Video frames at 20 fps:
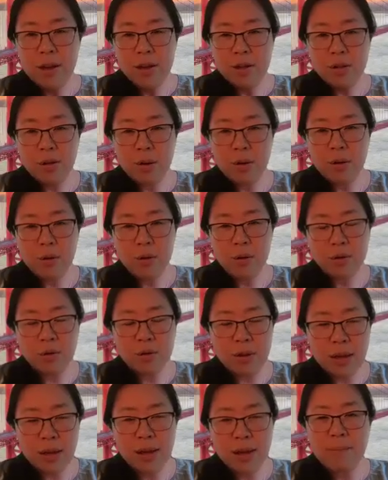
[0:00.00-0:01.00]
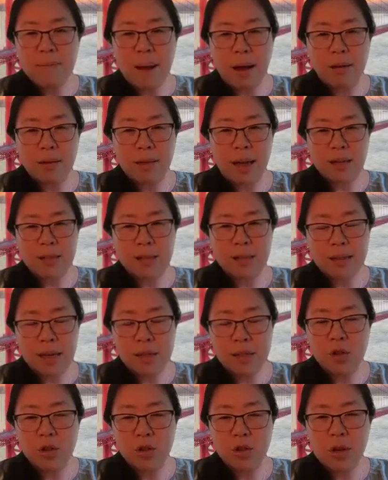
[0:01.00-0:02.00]
So think about that
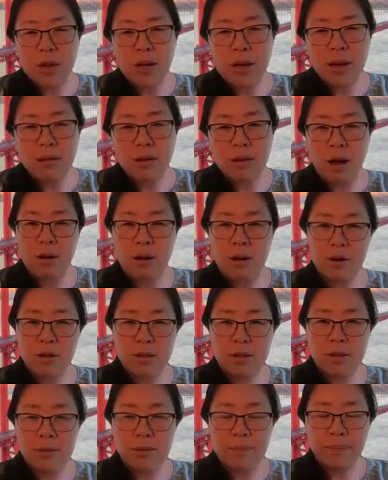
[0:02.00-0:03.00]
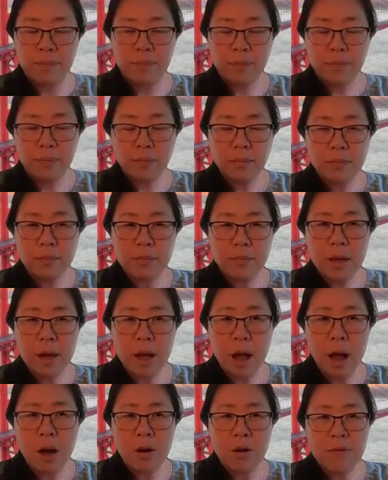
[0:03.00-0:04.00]
$6 trillion
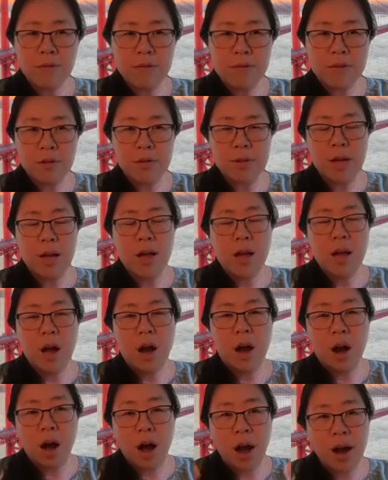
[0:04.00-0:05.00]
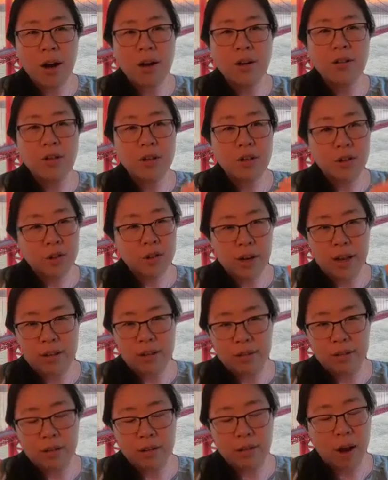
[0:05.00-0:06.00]
out of those $100
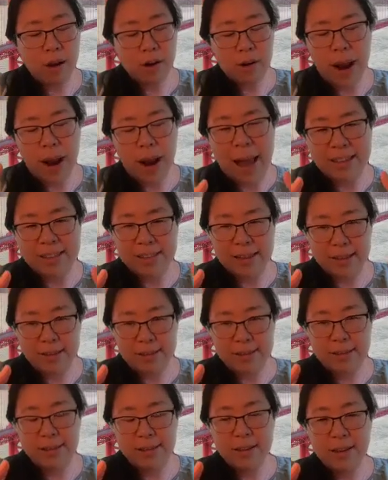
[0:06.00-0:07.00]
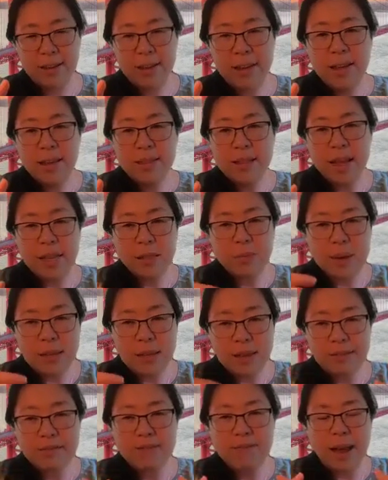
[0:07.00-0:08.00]
trillion assets that's
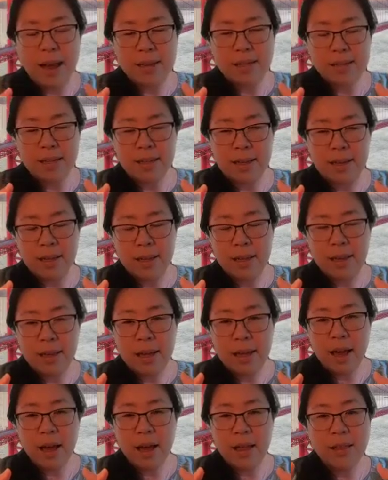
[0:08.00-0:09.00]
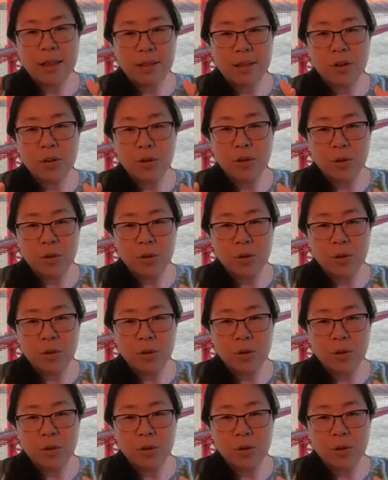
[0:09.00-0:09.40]
been invested, that's